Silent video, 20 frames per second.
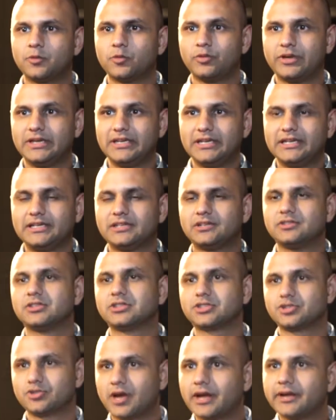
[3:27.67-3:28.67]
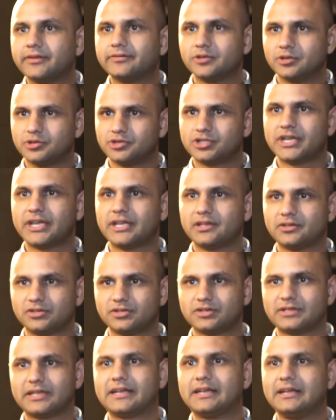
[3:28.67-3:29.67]
we need to strive to
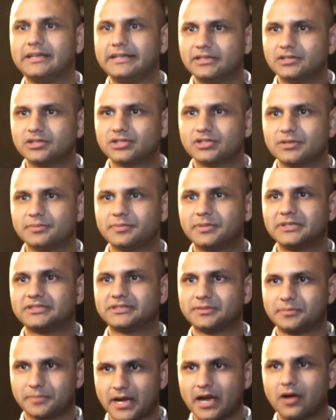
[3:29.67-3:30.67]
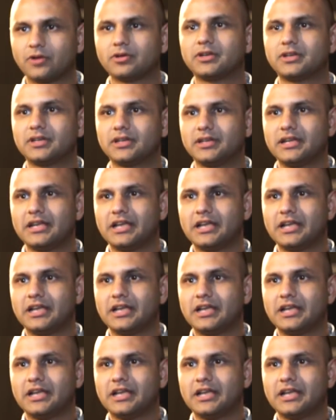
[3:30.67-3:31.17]
change. That leadership is about